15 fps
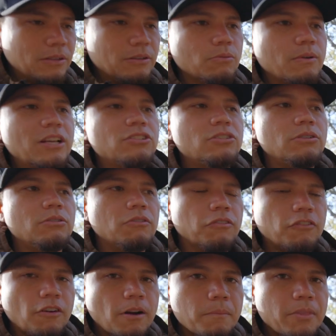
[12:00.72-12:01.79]
be rescued
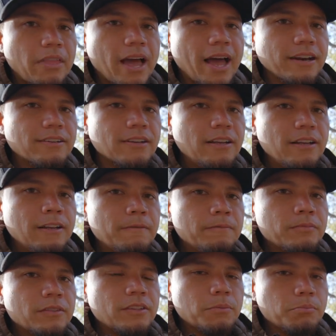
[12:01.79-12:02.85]
from that
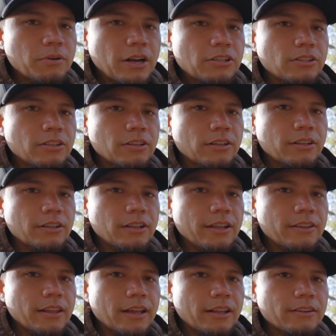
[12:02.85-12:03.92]
depression
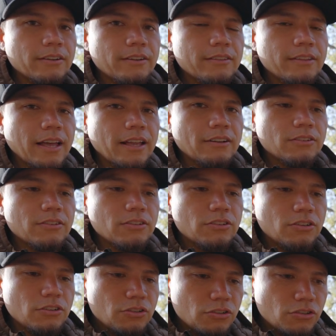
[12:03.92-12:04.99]
and that that
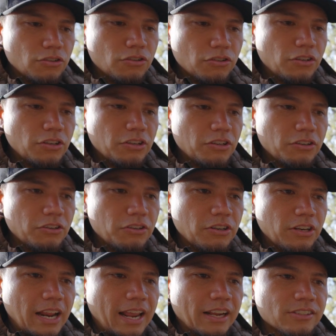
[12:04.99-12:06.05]

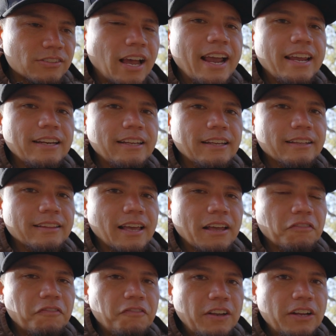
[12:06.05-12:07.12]
anxiety and
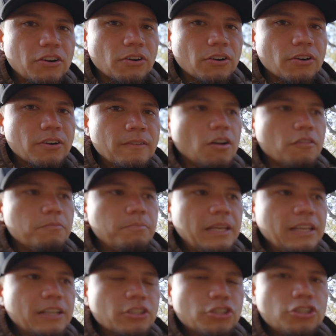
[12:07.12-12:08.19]
that fear of
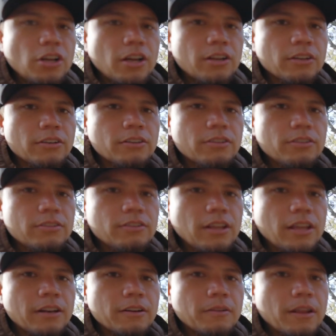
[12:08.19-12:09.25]
being shunned
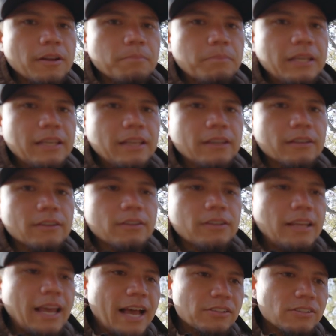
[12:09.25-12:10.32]
and, and being
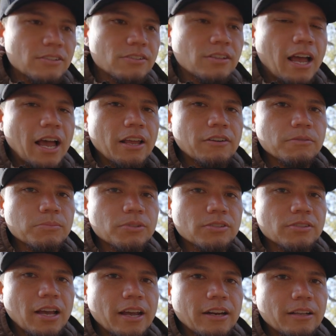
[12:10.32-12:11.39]
cast aside from
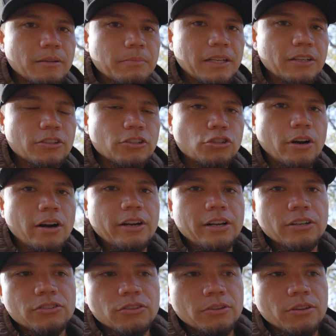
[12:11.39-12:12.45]
society and being
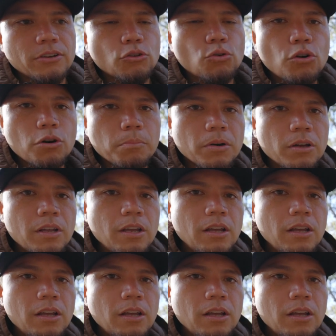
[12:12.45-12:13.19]
contrarian to the norm